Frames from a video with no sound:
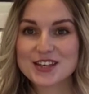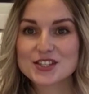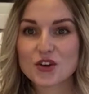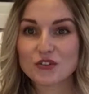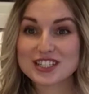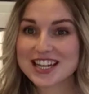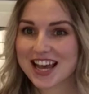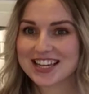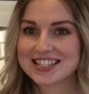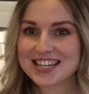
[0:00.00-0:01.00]
So for
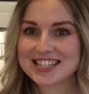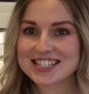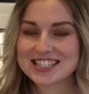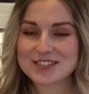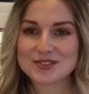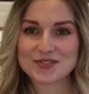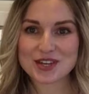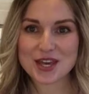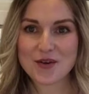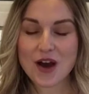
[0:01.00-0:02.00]
today's Tasty Tips
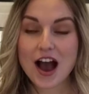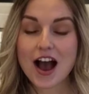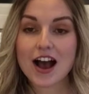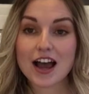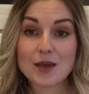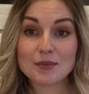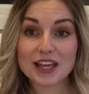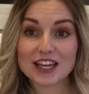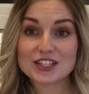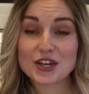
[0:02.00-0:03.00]
video, I
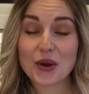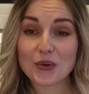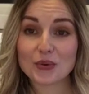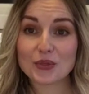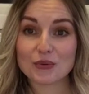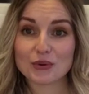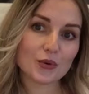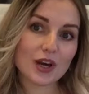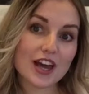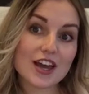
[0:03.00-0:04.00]
plan to go through
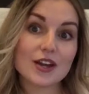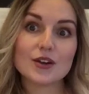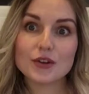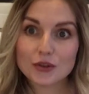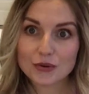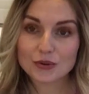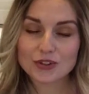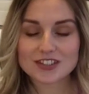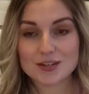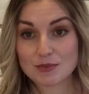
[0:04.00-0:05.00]
a new
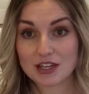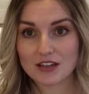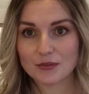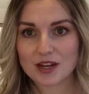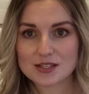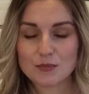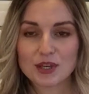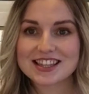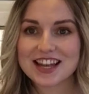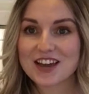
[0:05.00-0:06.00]
to me
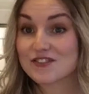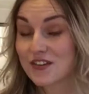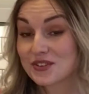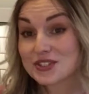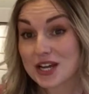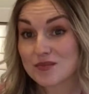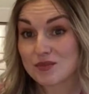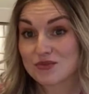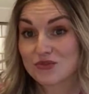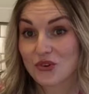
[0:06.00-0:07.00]
recipe that I've never done
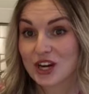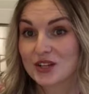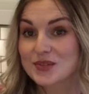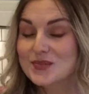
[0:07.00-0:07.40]
before.